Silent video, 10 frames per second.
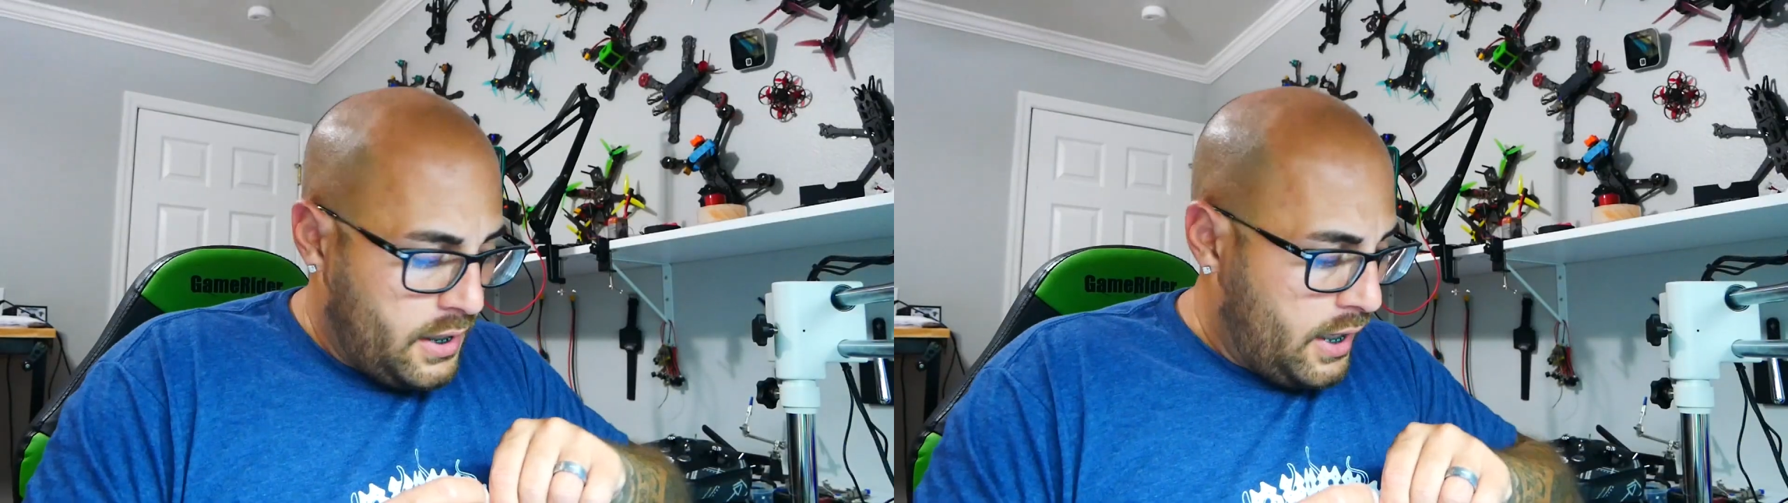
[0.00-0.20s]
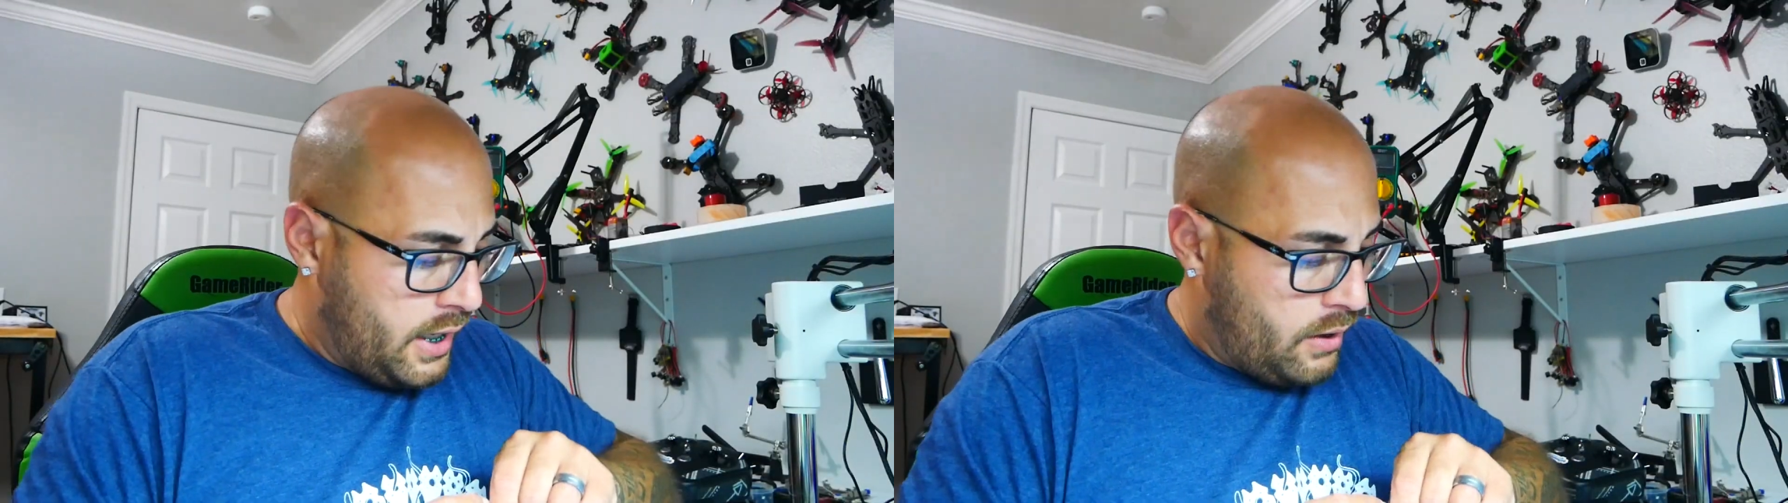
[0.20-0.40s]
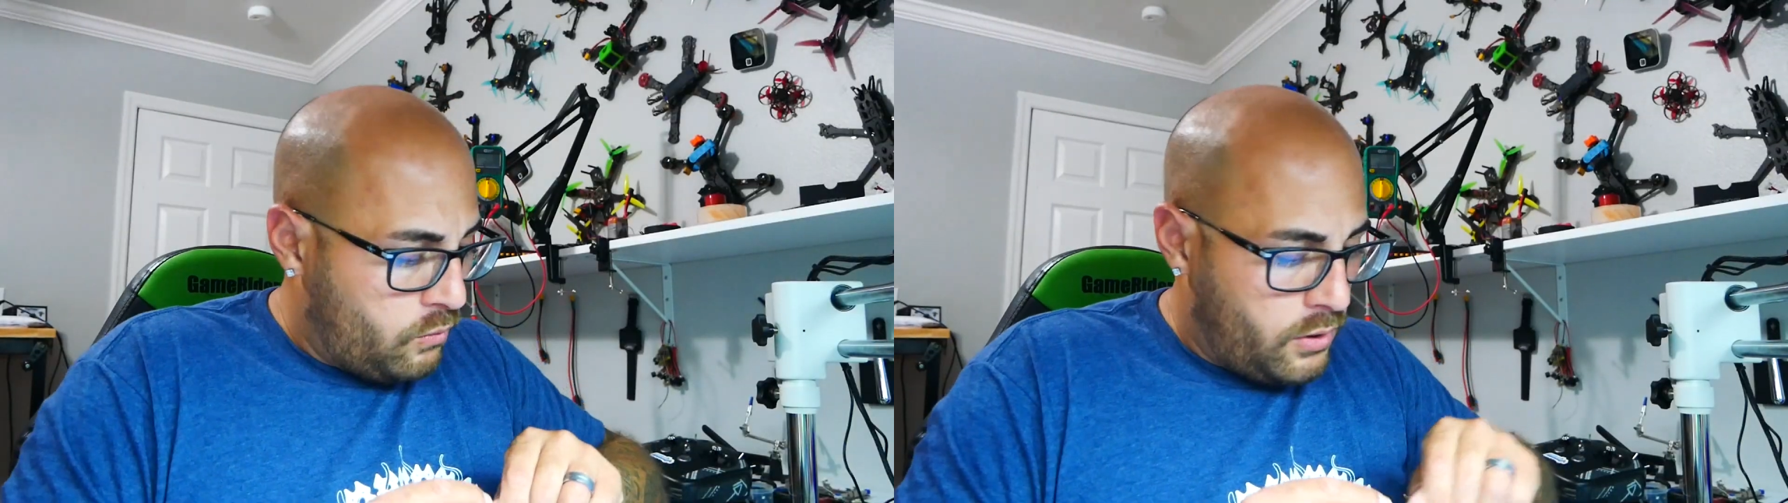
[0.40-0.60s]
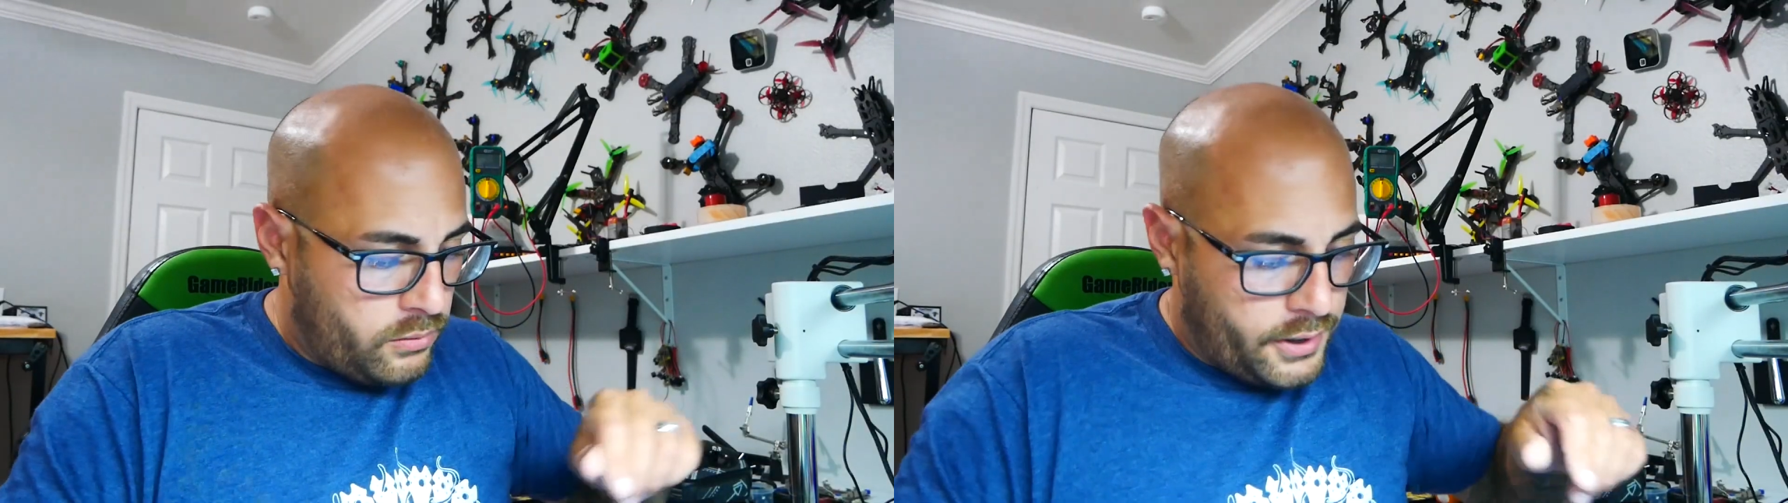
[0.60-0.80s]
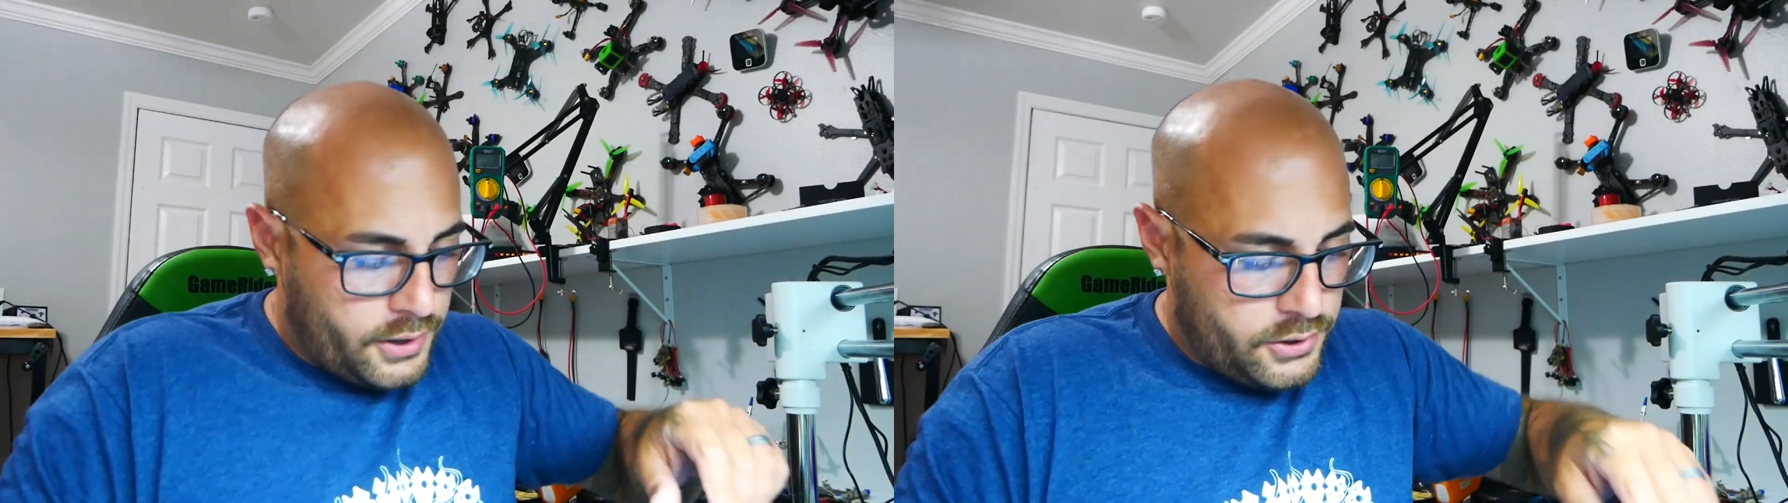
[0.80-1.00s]
And what
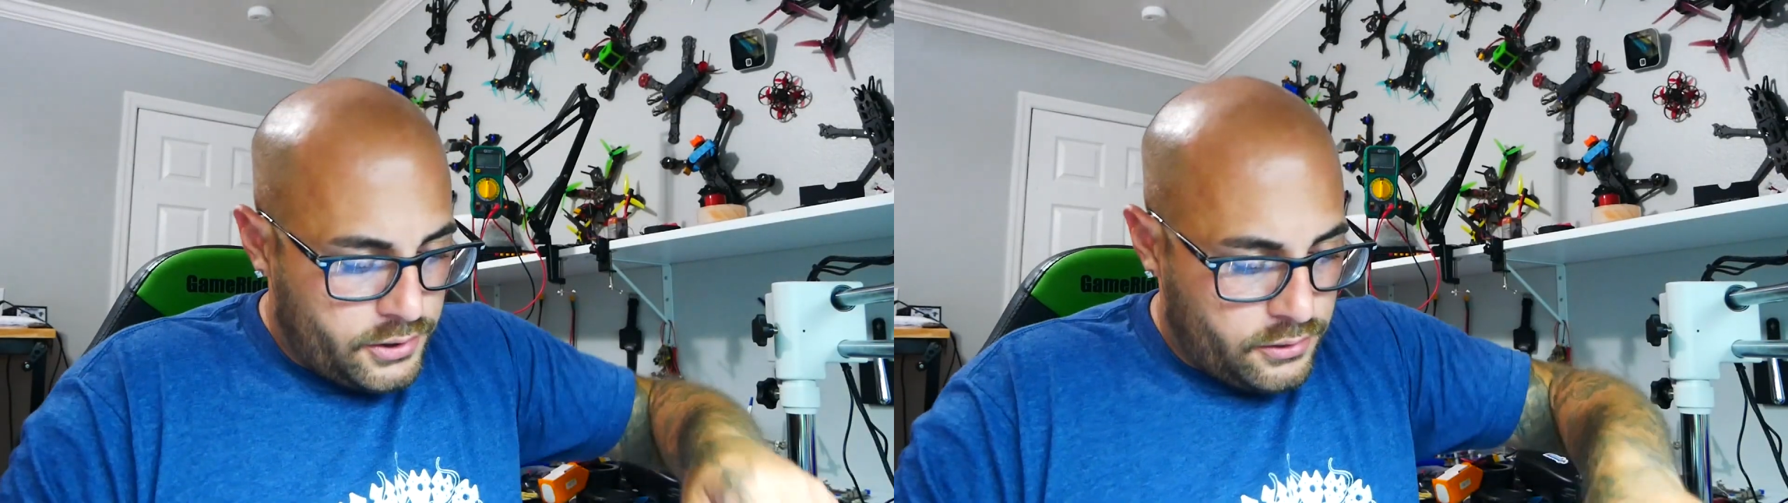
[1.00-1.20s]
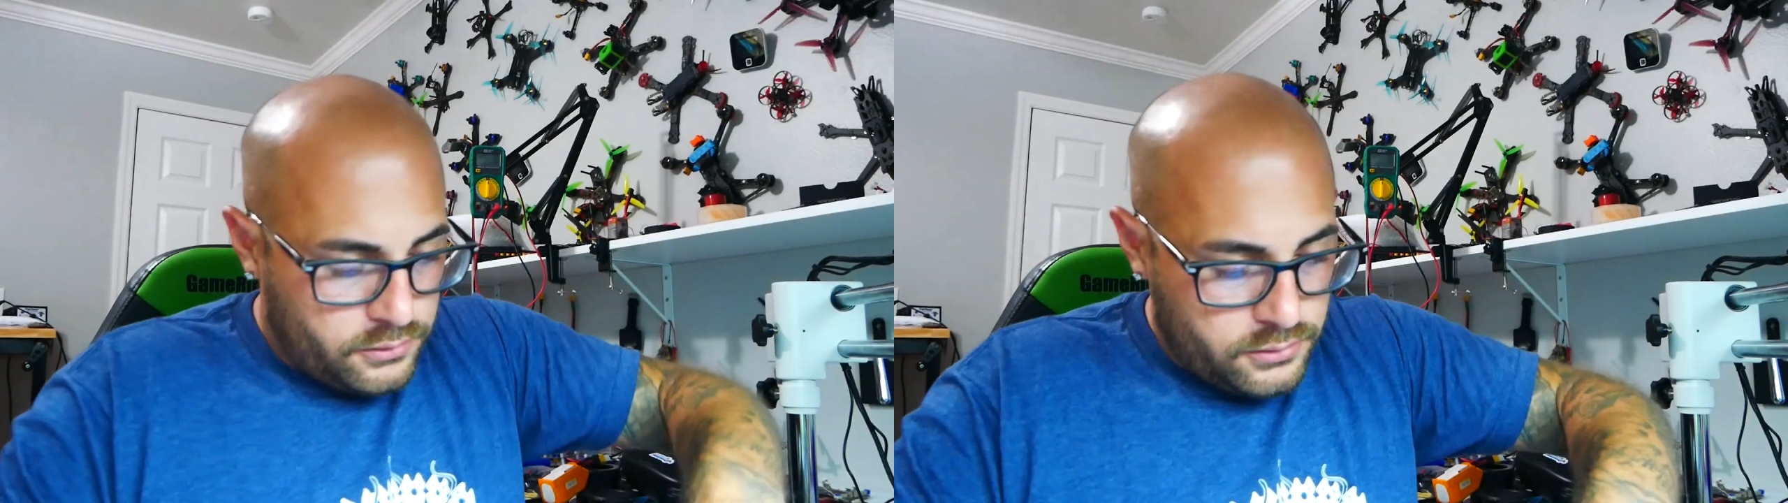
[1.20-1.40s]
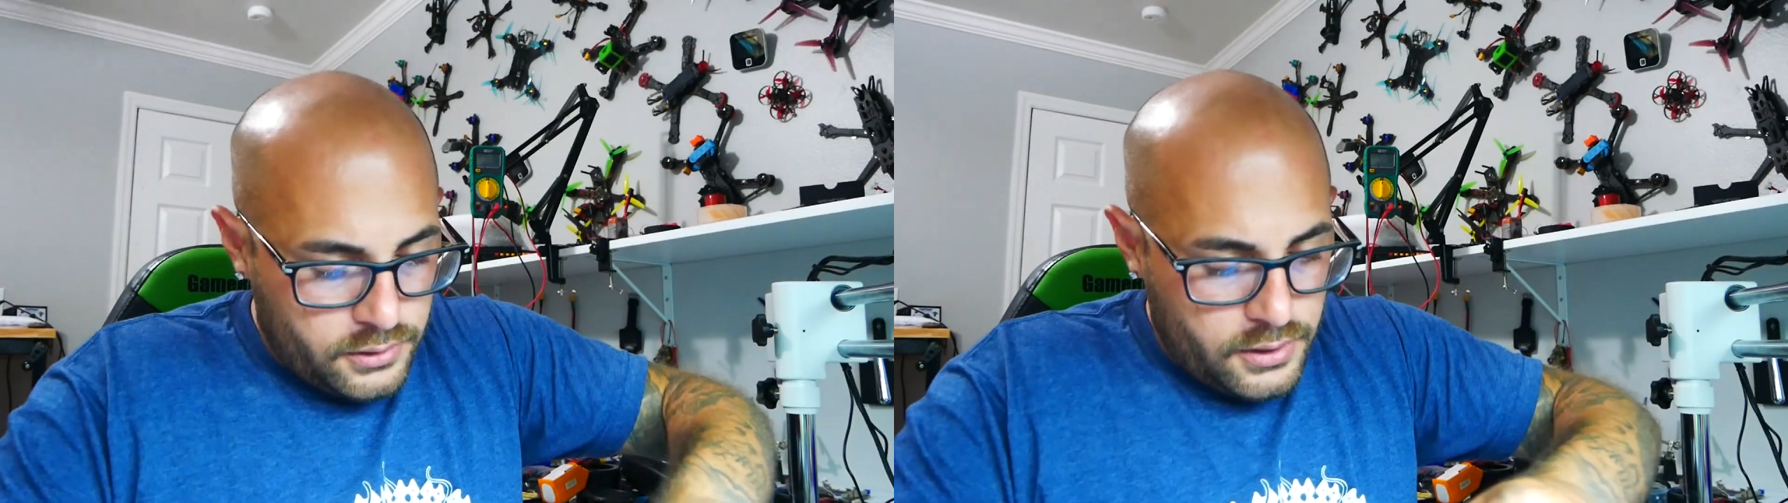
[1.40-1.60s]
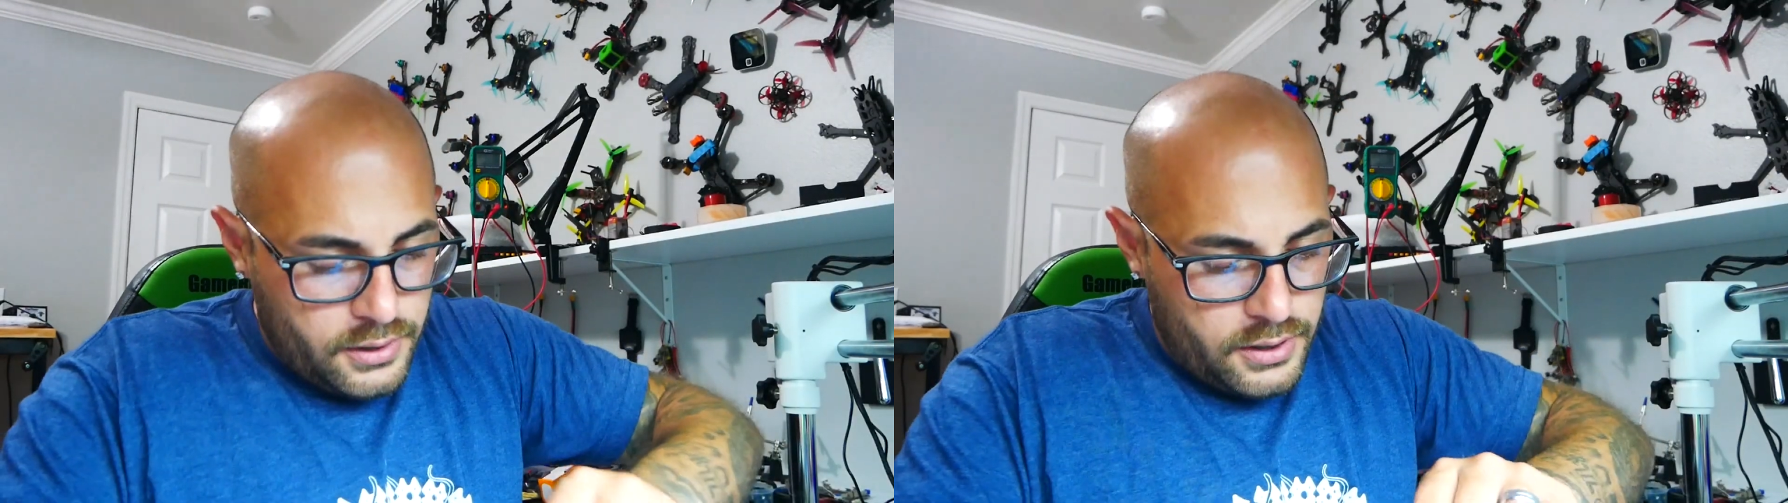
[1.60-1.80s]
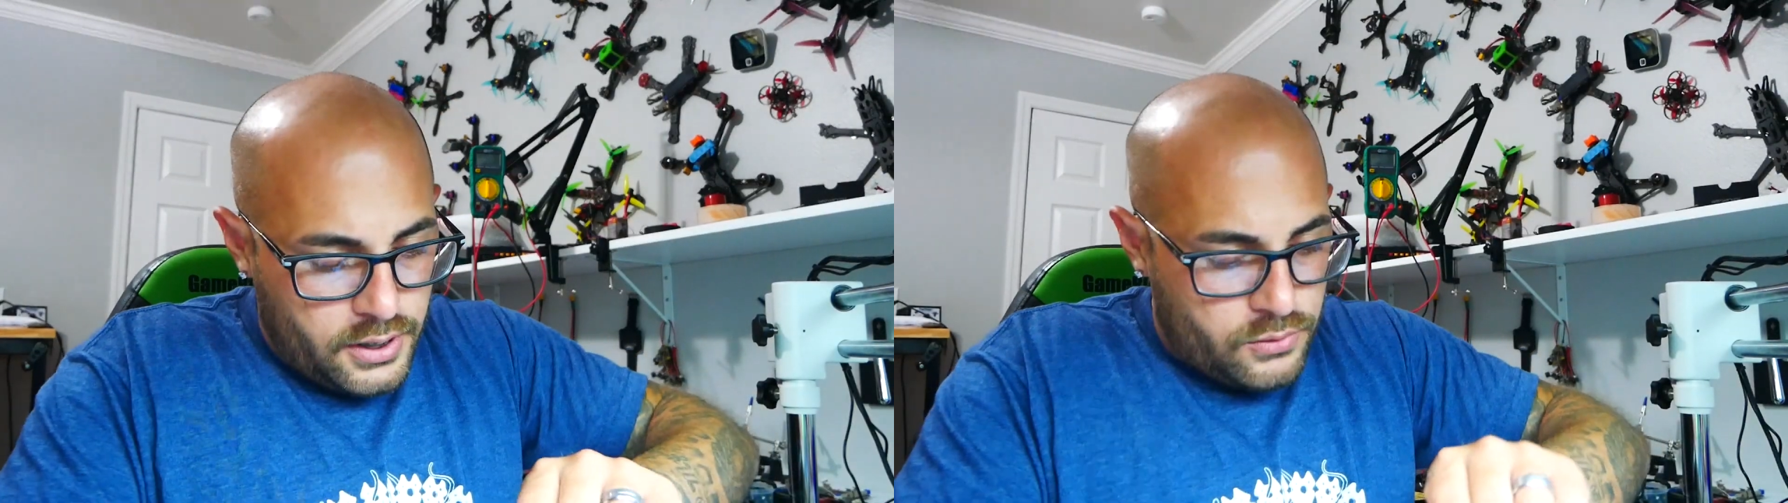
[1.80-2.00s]
we're gonna do
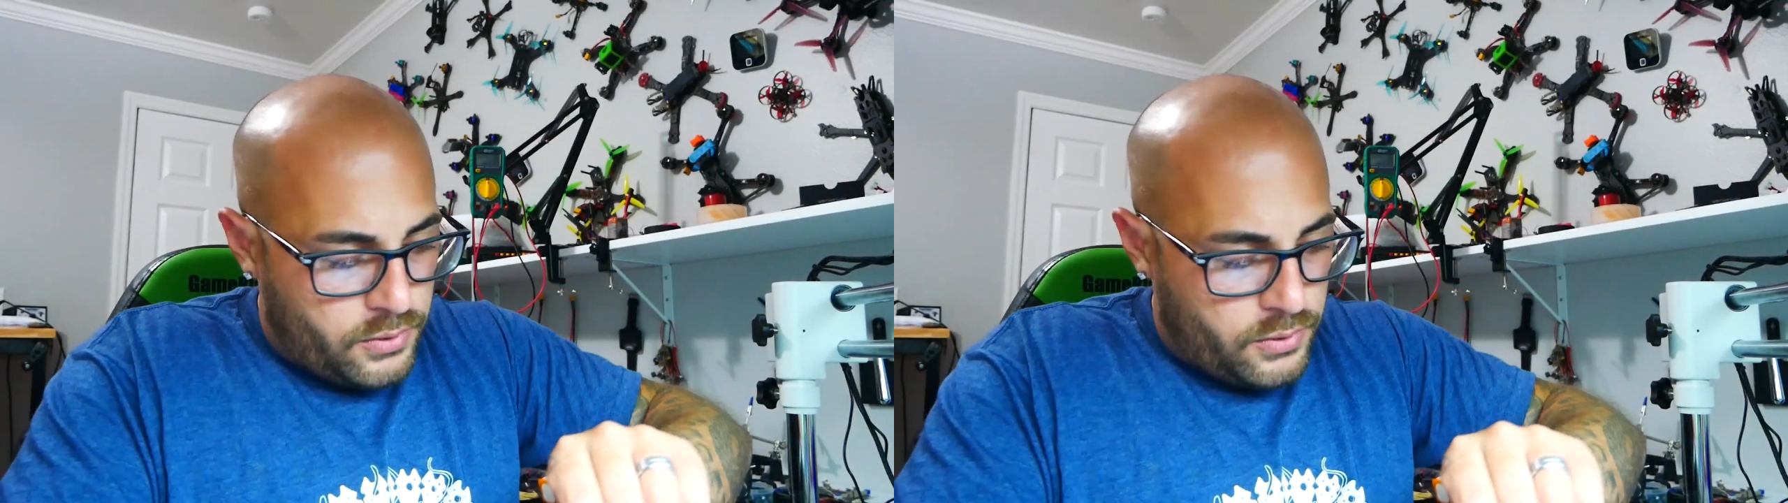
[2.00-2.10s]
is